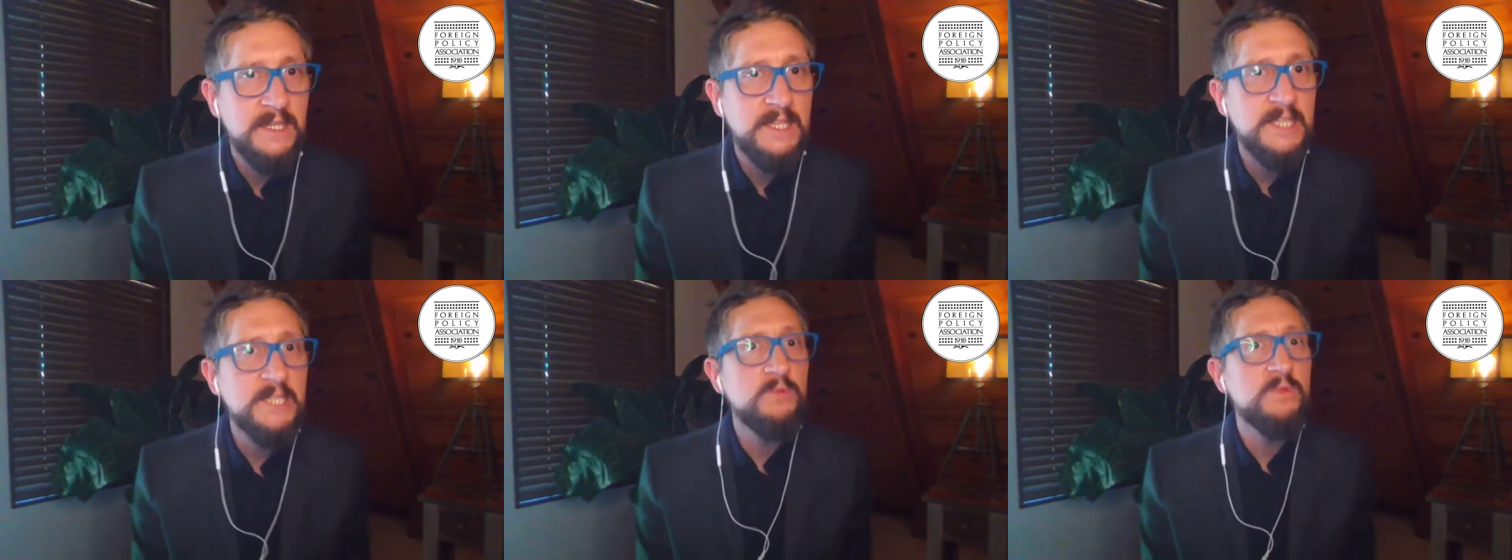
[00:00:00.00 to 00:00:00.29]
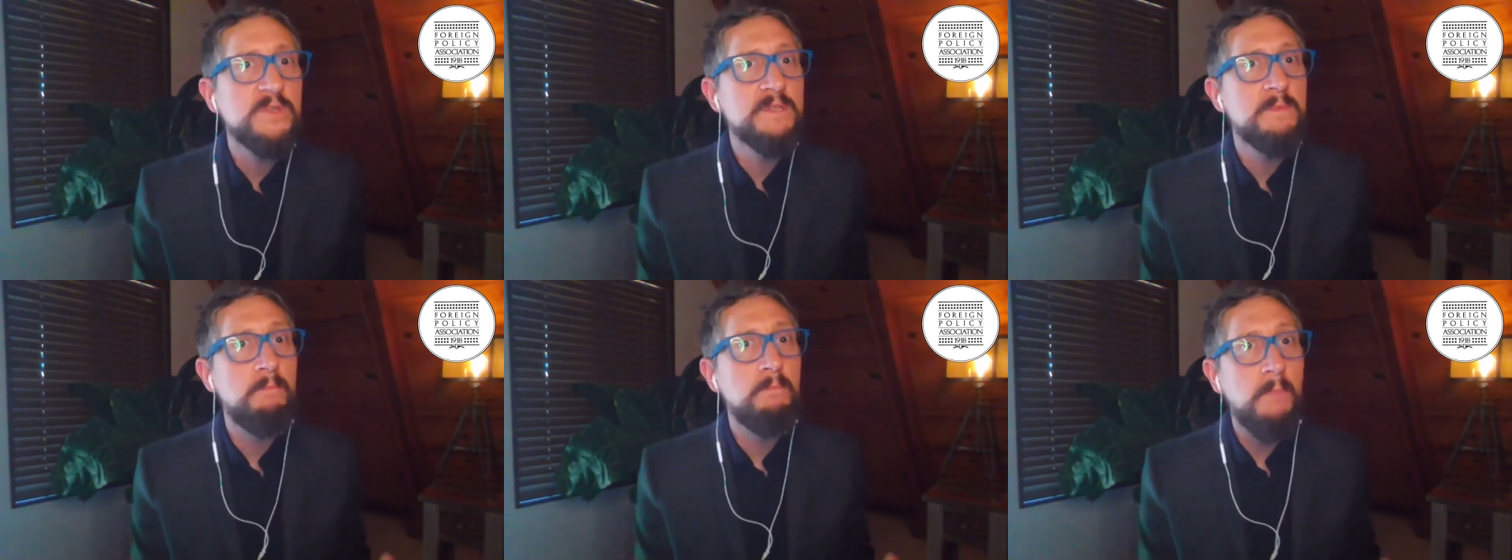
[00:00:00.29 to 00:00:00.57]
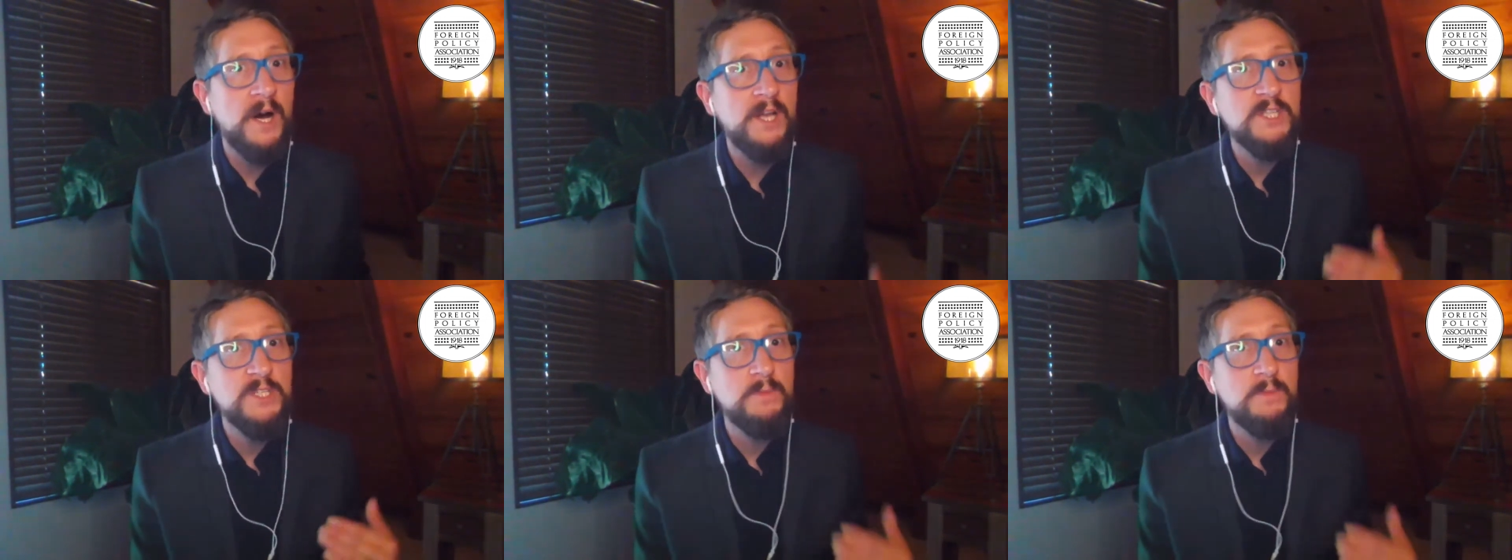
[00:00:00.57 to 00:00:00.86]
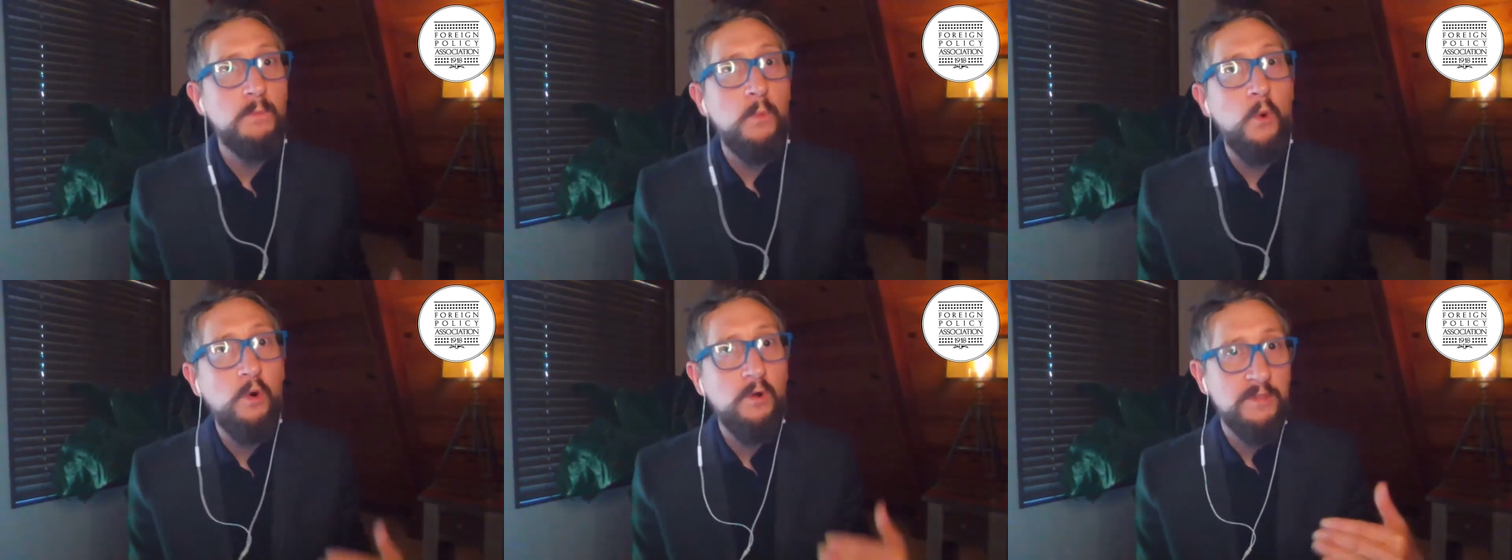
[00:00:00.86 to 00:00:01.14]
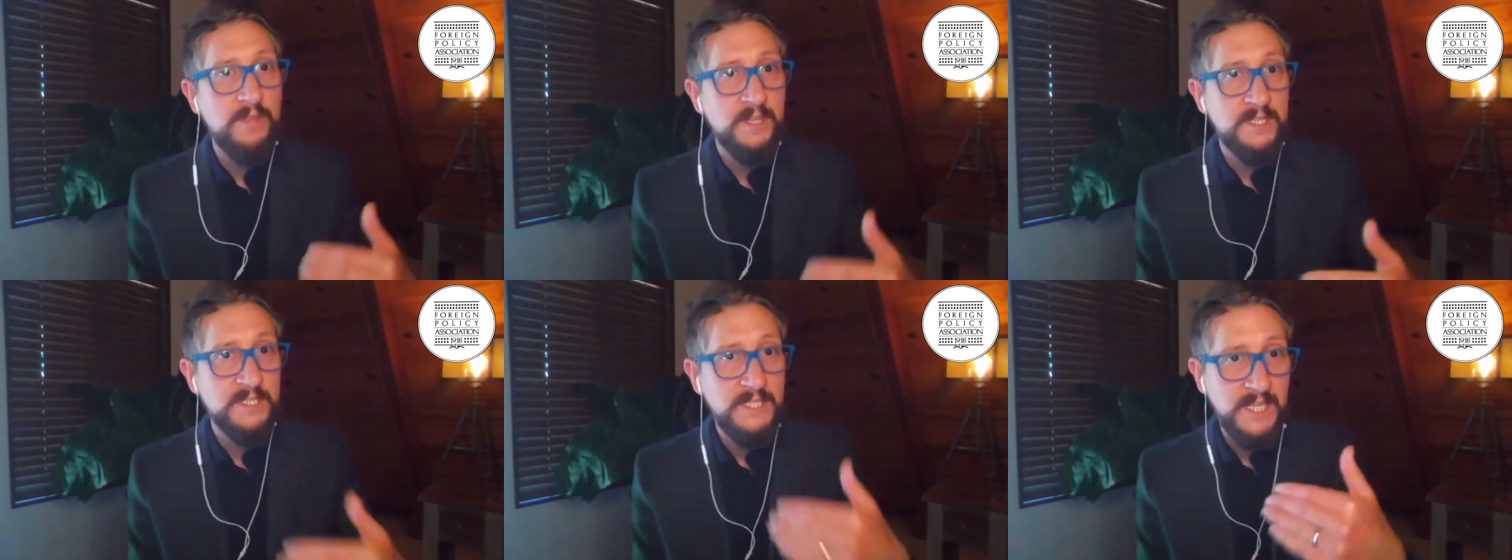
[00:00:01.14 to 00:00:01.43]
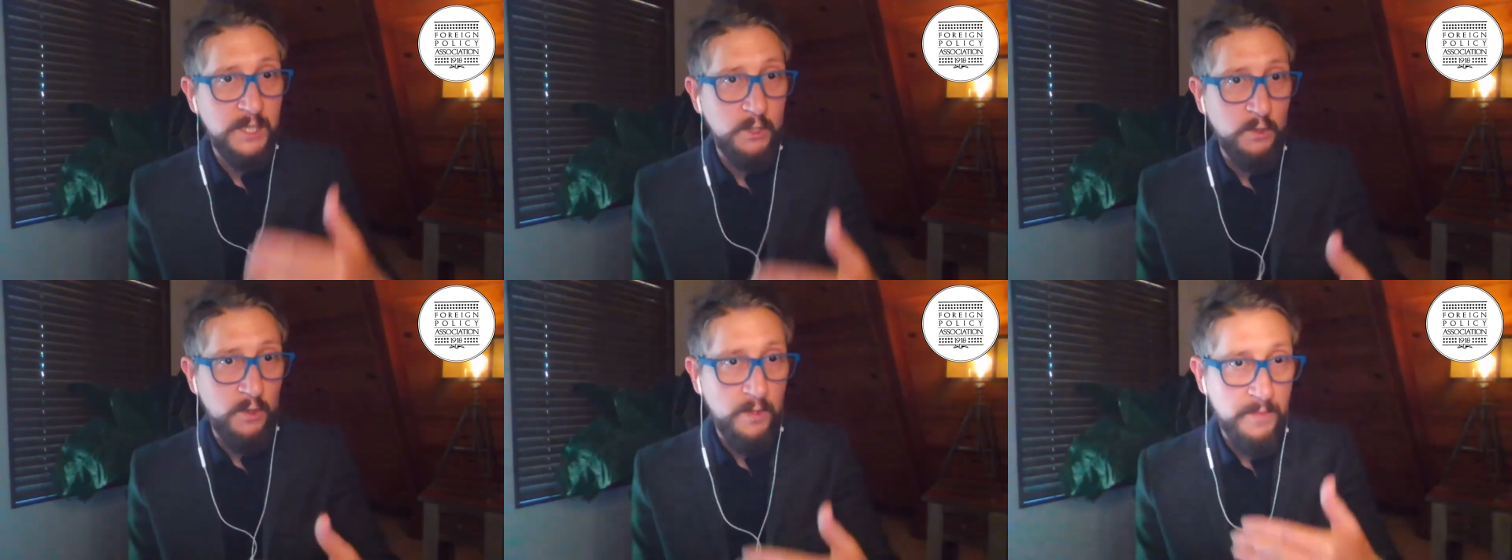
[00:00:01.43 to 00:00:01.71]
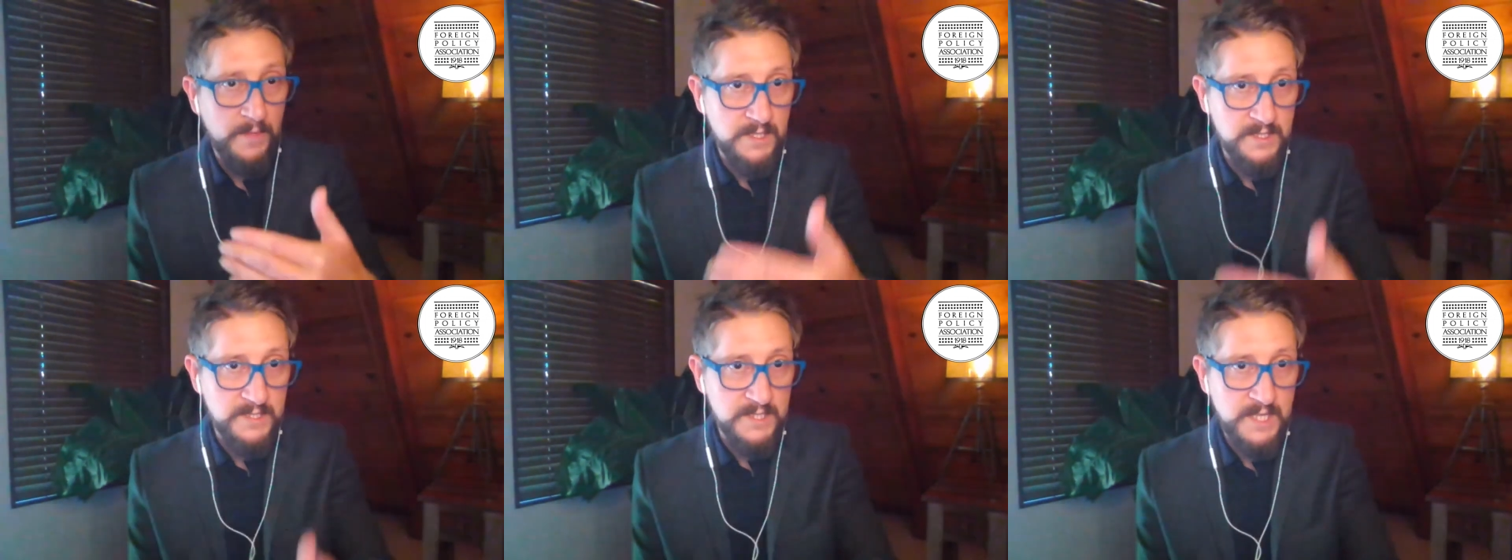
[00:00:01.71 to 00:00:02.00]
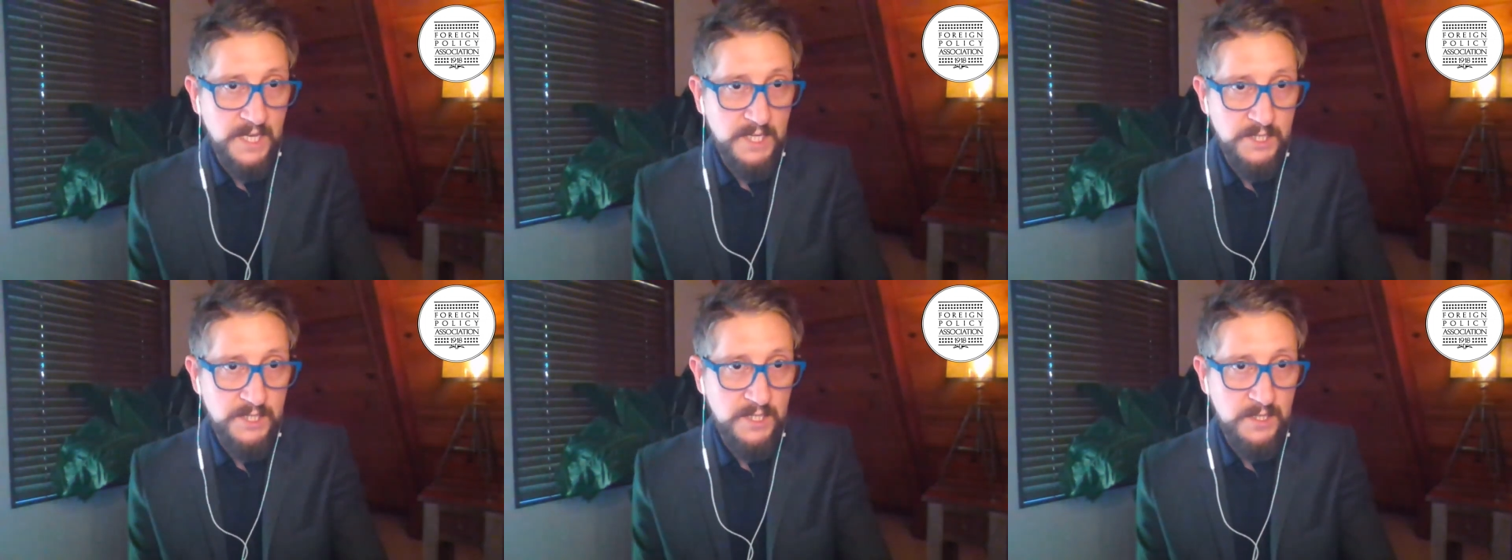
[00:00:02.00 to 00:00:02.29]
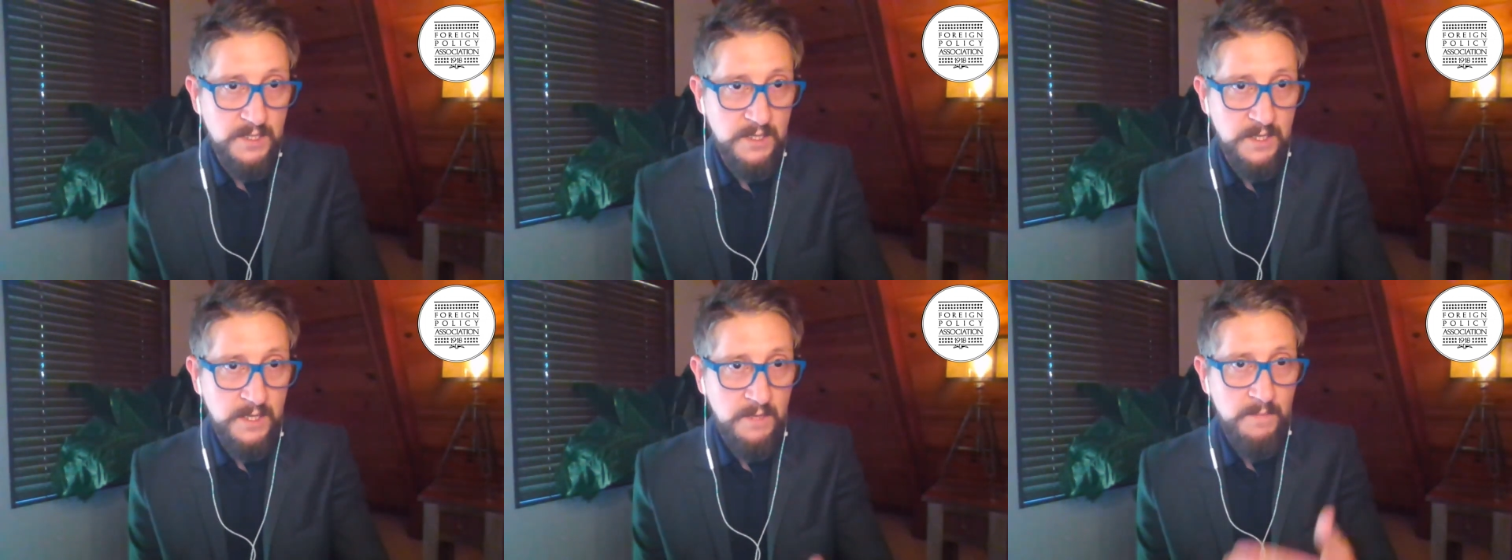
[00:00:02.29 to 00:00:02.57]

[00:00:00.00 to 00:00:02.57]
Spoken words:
this was much more than decriminalization.